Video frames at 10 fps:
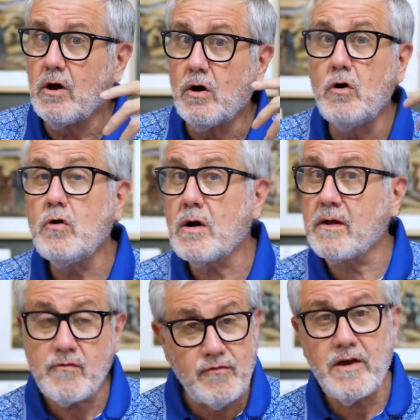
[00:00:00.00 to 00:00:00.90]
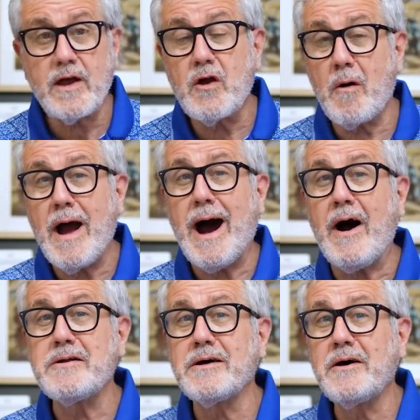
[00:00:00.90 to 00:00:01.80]
Who can figure
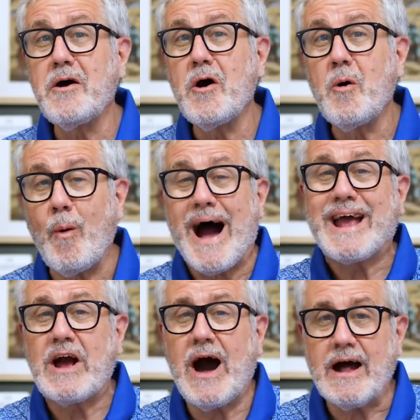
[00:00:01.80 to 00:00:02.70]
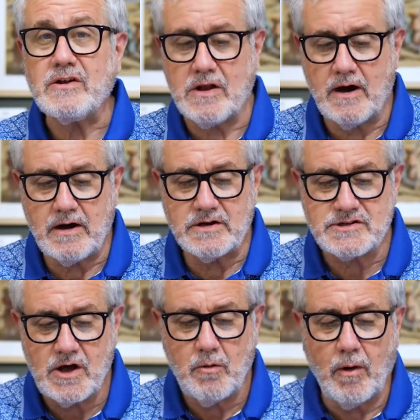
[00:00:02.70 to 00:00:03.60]
out why God
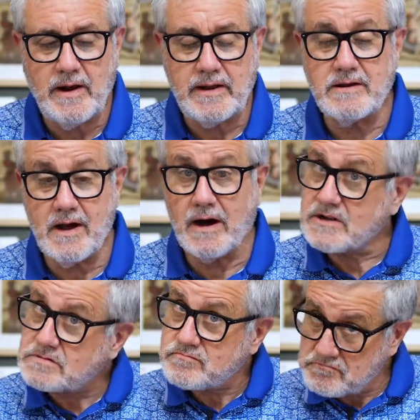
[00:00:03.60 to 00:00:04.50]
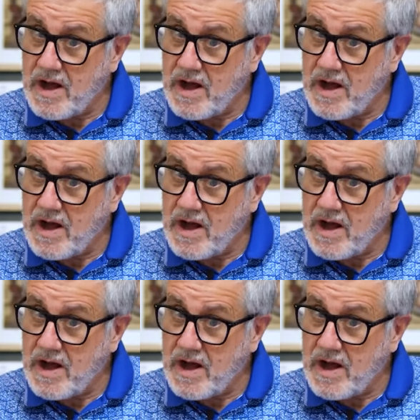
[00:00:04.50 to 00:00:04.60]
does what he does?